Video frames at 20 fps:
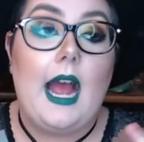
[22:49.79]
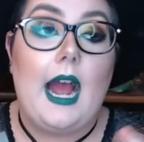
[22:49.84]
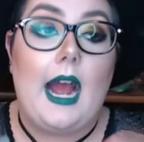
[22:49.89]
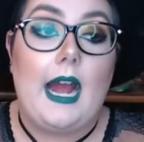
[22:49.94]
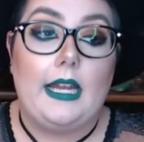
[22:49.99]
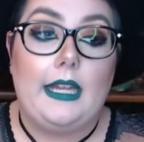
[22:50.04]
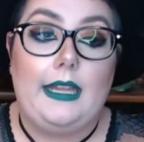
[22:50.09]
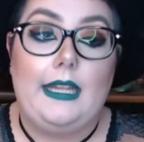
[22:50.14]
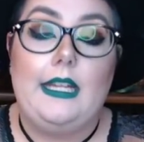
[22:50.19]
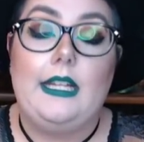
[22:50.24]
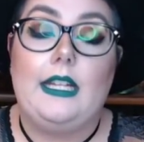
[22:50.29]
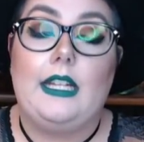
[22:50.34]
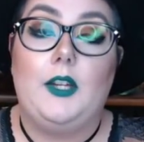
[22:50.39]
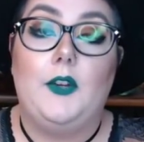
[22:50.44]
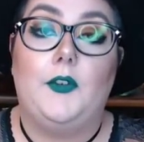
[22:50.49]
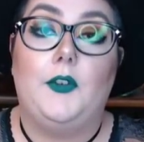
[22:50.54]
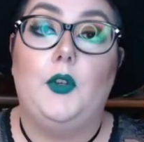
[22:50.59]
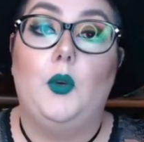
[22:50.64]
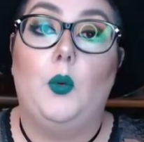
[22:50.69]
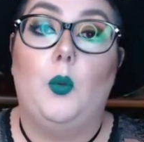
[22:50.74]
I think
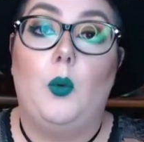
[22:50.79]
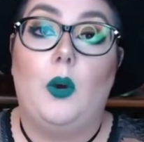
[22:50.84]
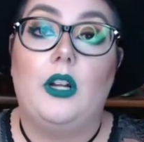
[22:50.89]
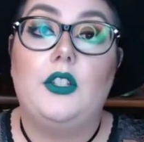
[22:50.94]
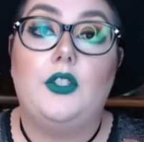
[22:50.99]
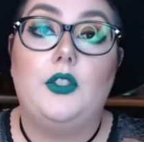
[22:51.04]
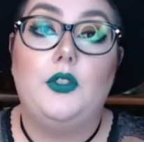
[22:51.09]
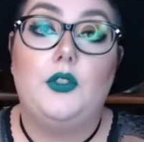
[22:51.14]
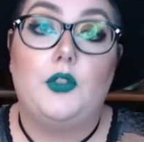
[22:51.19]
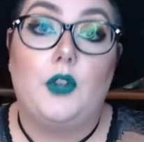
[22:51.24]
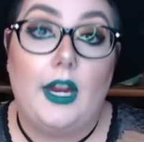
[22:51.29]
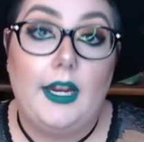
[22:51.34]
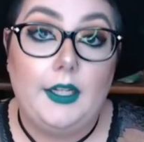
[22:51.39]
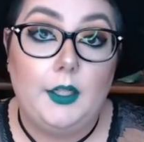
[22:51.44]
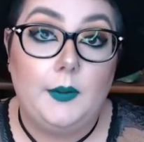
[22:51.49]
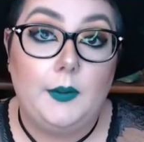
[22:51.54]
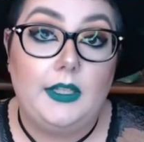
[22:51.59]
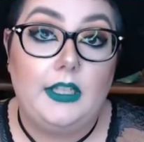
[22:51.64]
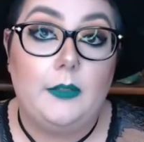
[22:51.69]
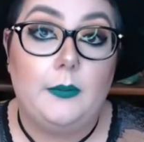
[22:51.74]
if you want to try
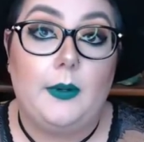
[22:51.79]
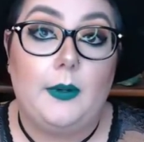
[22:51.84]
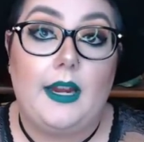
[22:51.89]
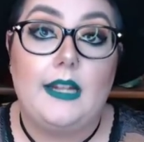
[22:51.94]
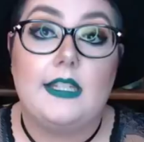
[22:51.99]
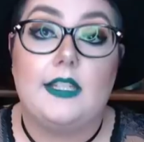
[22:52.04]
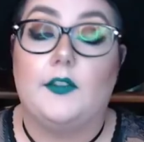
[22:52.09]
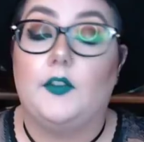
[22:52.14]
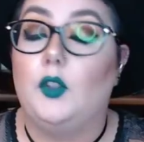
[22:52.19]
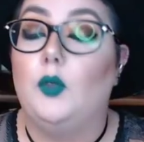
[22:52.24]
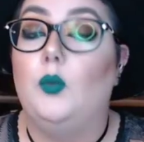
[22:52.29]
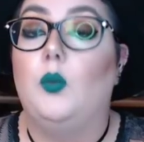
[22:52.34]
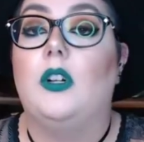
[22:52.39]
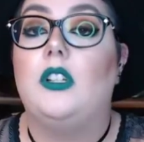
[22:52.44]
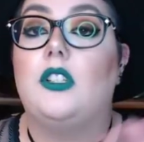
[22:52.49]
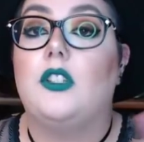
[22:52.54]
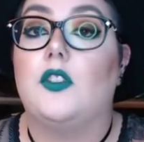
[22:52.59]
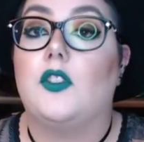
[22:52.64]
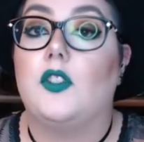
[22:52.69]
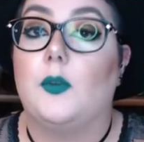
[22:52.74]
new indie brands, if you
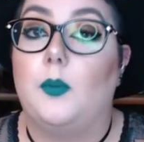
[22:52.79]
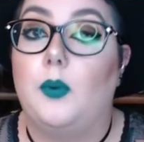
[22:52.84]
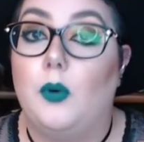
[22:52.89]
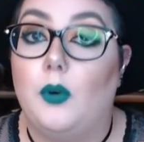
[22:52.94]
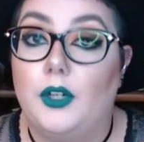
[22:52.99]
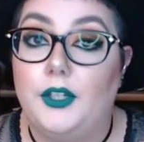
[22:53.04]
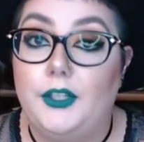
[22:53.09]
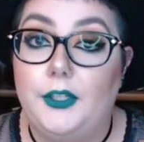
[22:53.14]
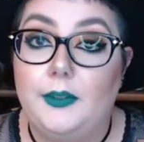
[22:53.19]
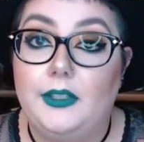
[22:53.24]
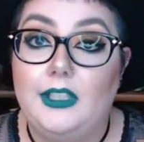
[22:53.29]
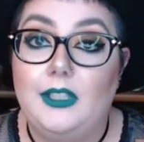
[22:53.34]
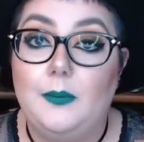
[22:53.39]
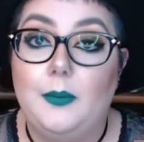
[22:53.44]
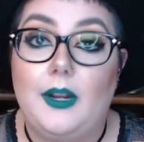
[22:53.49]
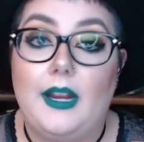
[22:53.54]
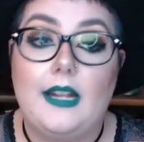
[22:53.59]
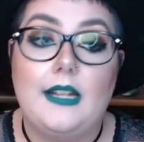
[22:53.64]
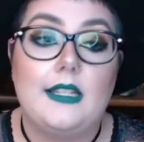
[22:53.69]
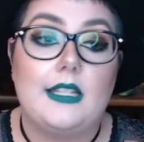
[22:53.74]
want to support new indie
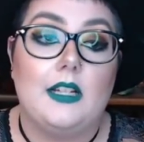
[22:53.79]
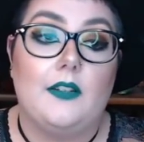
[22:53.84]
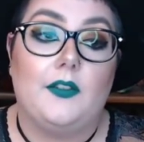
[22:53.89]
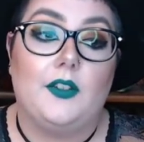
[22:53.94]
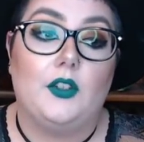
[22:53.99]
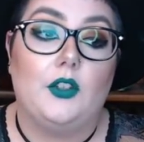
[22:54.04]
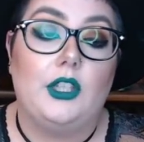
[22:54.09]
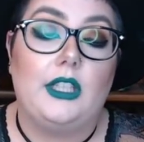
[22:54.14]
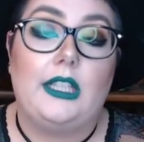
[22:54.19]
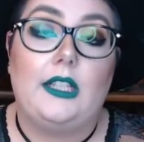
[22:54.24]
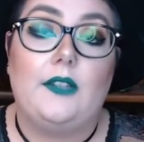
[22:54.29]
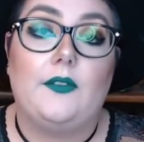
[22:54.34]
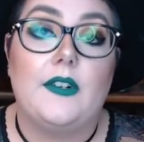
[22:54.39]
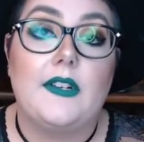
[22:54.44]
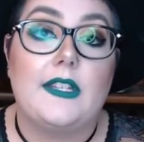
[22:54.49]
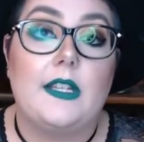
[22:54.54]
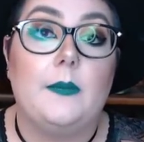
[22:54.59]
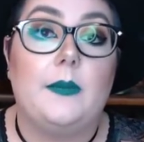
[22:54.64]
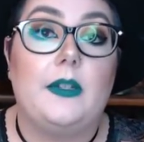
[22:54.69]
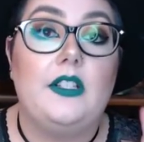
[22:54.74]
brands, if you're looking for
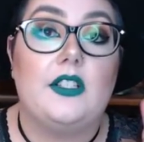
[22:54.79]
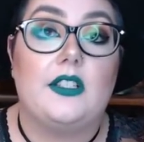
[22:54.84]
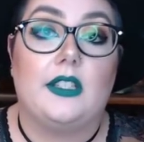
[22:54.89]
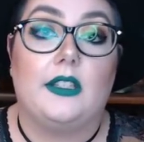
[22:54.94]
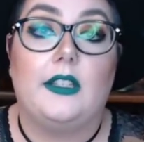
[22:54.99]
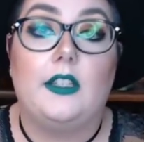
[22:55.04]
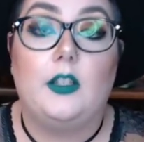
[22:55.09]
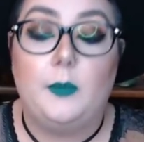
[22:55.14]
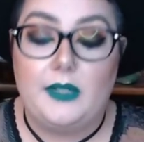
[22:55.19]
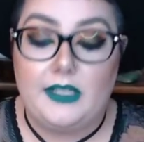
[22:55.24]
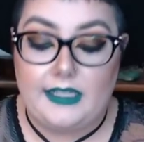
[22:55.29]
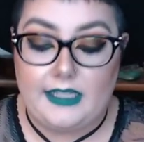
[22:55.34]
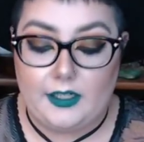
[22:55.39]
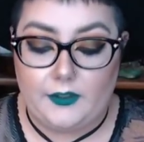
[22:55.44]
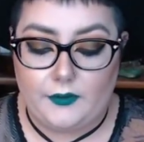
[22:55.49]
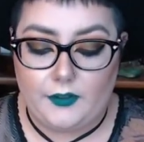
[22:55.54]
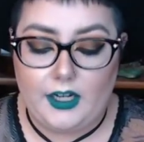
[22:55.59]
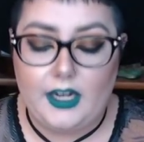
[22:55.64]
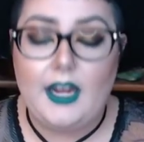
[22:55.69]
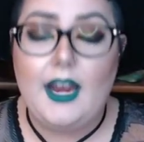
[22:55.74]
something just a little bit
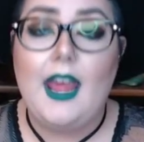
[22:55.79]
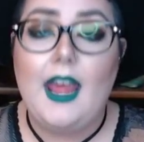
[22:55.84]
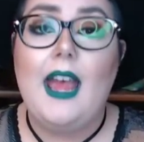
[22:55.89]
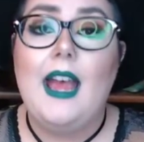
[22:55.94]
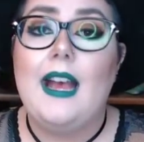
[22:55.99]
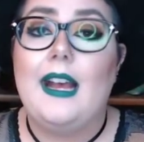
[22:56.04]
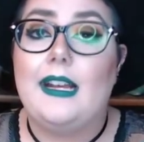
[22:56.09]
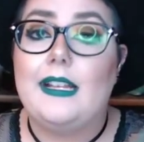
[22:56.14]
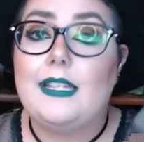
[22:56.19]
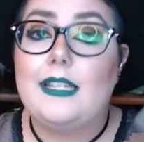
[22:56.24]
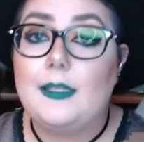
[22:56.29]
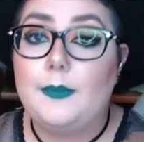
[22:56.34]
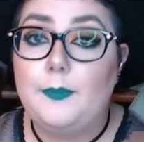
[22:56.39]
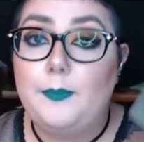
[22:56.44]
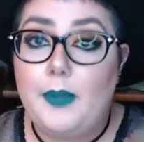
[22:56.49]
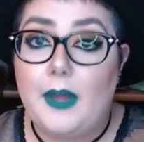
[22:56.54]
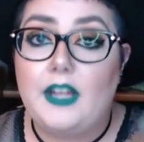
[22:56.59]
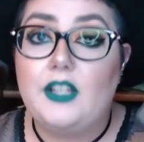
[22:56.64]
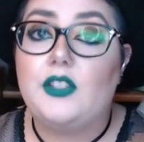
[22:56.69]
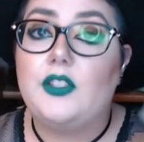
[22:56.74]
different,
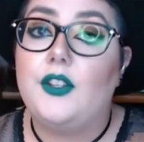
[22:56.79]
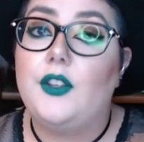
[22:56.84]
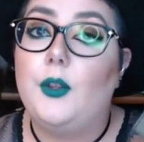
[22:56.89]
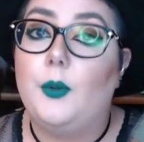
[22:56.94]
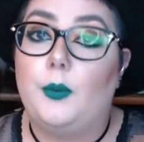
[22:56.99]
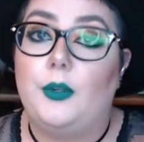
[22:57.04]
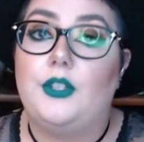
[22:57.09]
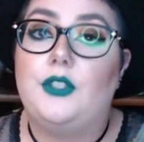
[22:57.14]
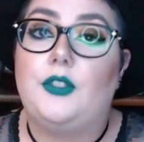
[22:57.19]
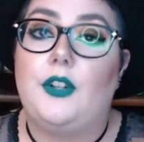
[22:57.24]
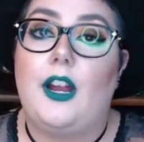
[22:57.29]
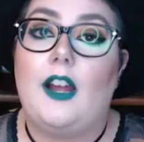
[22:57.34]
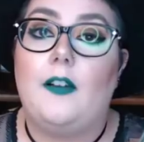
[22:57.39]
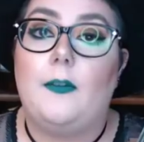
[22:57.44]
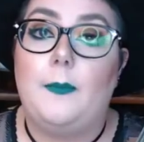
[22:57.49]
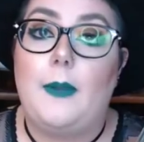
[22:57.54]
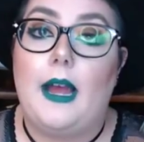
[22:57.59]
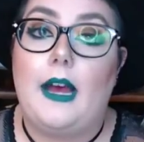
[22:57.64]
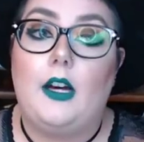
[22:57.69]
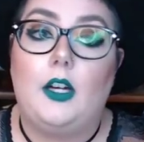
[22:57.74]
especially the
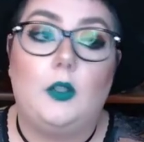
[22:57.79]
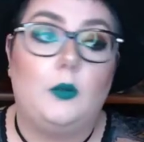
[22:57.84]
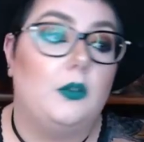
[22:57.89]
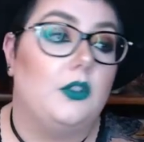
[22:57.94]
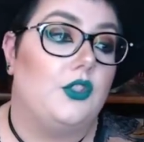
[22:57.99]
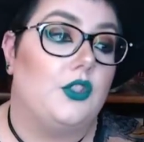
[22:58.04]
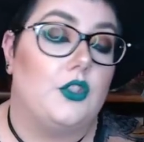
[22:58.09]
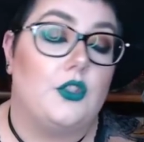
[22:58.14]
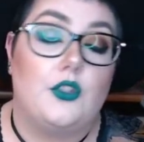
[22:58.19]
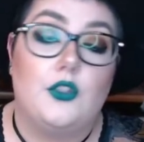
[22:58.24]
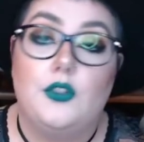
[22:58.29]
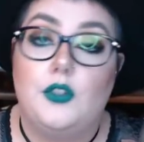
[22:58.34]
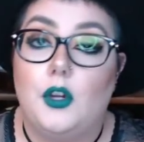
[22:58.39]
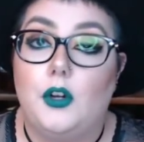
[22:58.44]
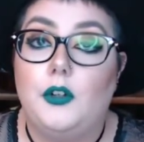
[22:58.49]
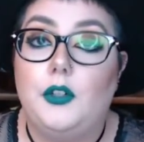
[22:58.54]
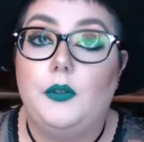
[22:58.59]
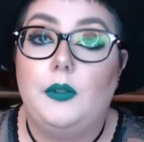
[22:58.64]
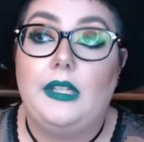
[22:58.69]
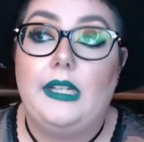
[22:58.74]
Witchcraft Palette, which is
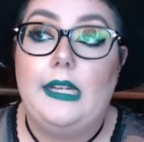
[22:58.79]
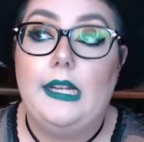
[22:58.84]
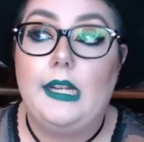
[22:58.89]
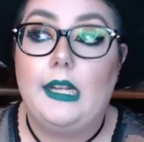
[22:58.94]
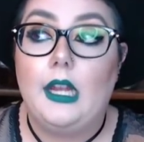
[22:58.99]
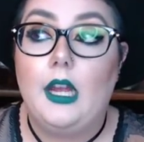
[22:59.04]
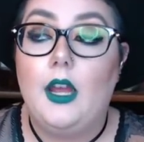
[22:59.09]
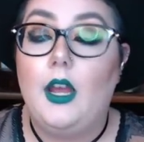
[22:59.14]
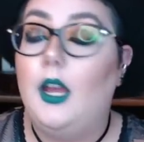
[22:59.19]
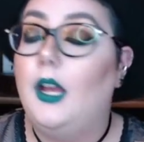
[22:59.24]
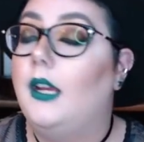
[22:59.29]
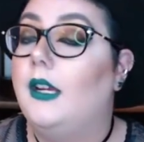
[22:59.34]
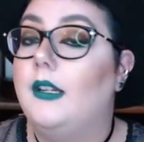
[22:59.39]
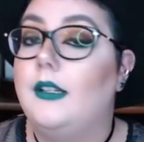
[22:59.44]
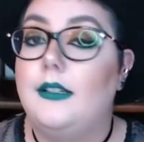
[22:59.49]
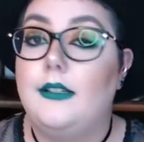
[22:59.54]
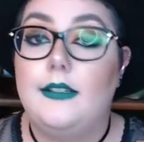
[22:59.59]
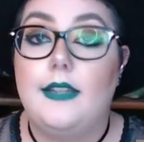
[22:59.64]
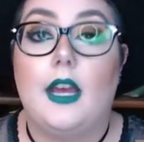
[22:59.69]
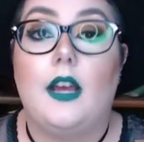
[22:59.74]
so unique,
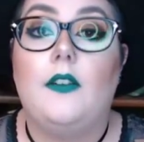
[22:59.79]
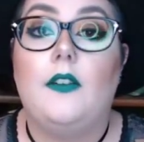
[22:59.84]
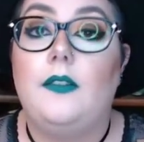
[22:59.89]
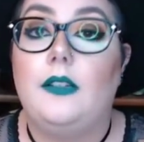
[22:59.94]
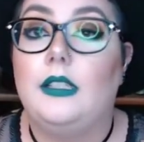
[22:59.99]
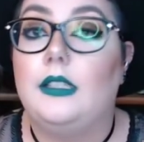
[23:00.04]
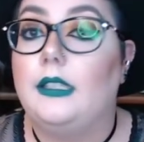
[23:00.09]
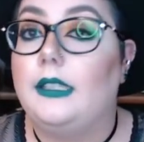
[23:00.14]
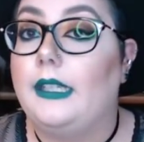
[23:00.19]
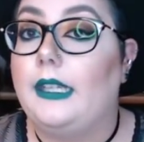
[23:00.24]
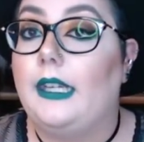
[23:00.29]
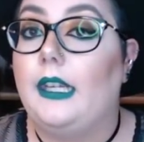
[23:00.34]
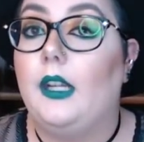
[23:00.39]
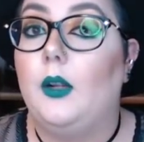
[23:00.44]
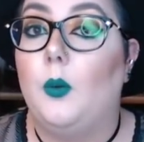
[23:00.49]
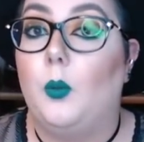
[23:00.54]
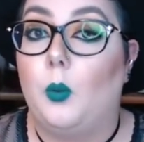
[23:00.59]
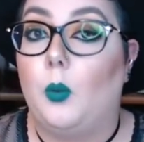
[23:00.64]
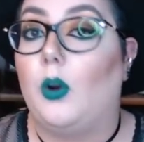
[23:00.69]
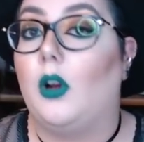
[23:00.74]
definitely
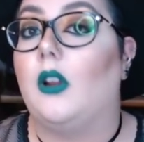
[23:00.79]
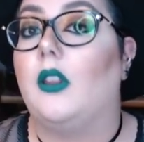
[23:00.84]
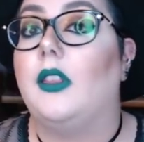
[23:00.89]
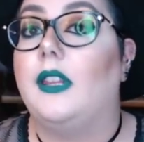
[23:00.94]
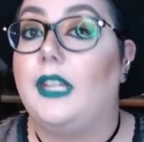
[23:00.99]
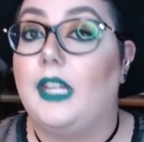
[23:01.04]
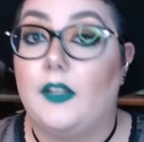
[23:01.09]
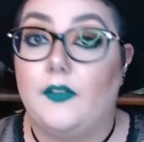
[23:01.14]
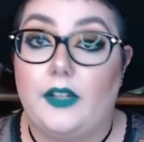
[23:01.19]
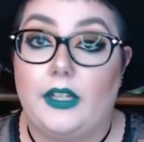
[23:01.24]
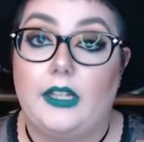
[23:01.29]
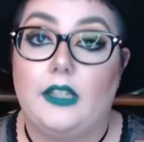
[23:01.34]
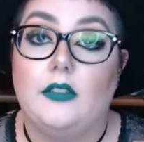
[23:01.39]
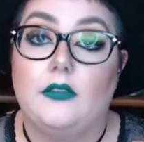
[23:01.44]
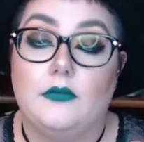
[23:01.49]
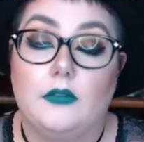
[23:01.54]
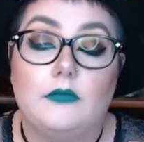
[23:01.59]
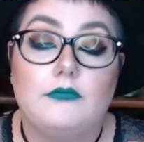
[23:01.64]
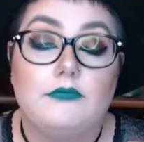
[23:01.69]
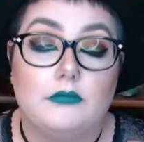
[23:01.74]
worth
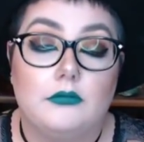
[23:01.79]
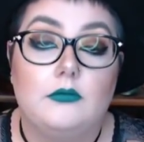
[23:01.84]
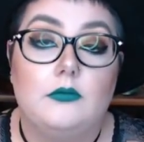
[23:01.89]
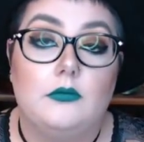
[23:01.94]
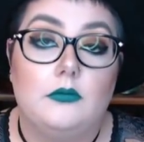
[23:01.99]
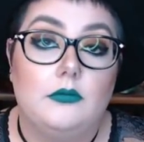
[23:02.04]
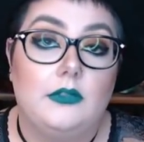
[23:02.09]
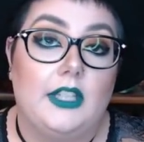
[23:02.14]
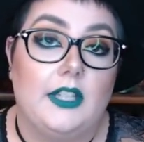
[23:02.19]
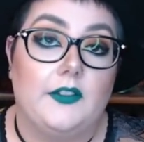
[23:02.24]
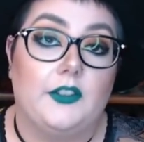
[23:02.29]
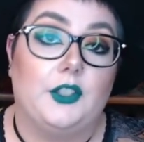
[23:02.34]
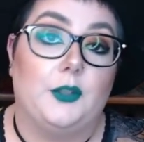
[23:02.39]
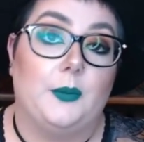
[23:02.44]
giving your